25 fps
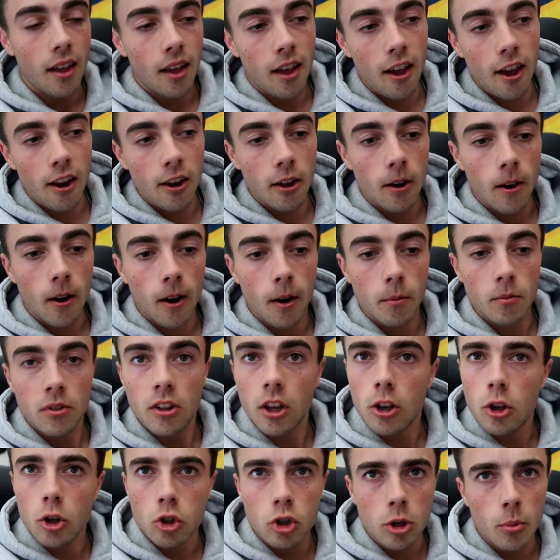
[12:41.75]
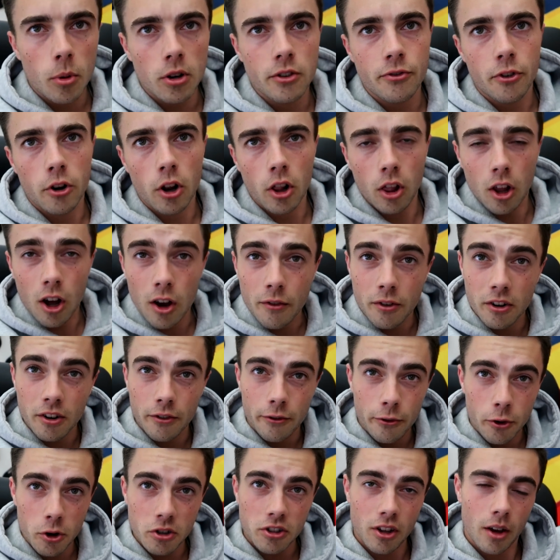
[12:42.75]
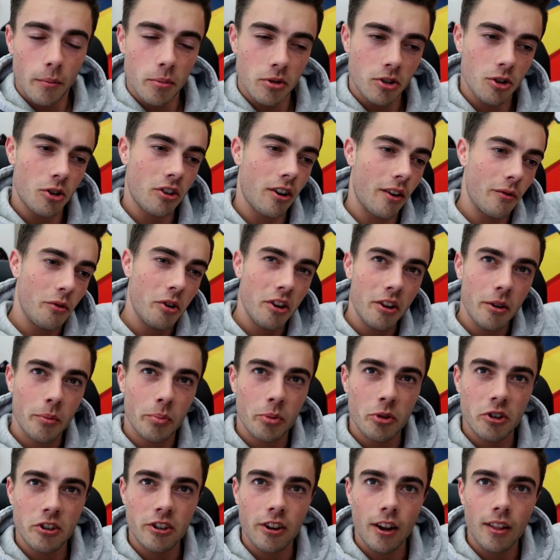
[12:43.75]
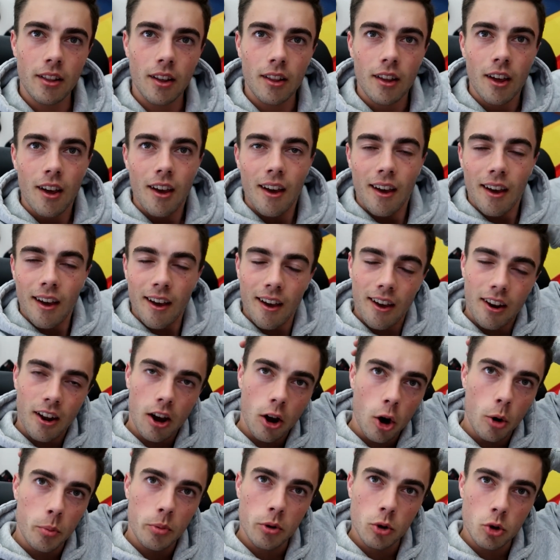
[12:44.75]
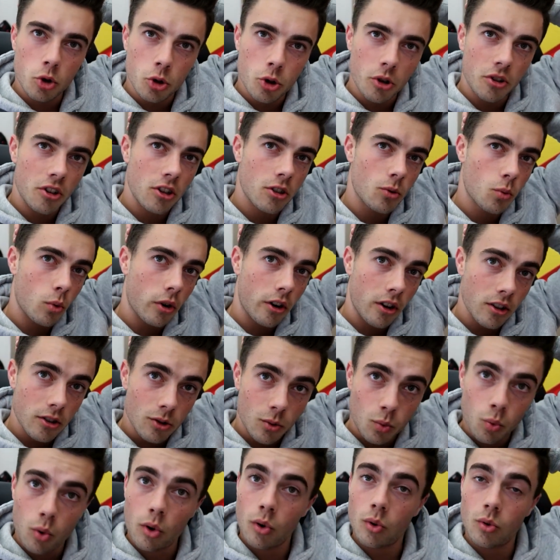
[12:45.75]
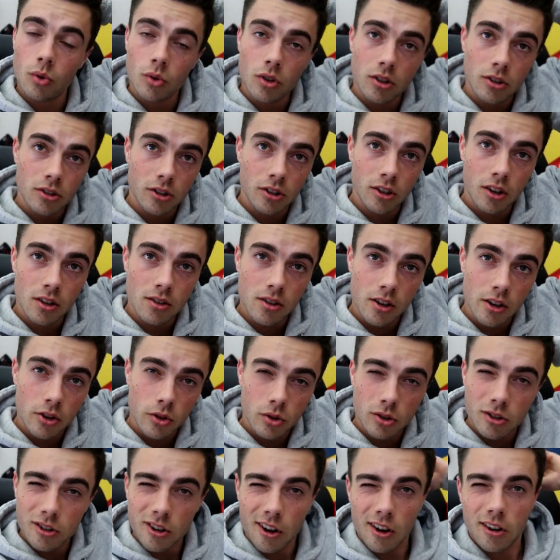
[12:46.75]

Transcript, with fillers: And um, thank you so much for the love on the first episode. I really appreciate it. And I hope you enjoyed this one as well. See you guys later.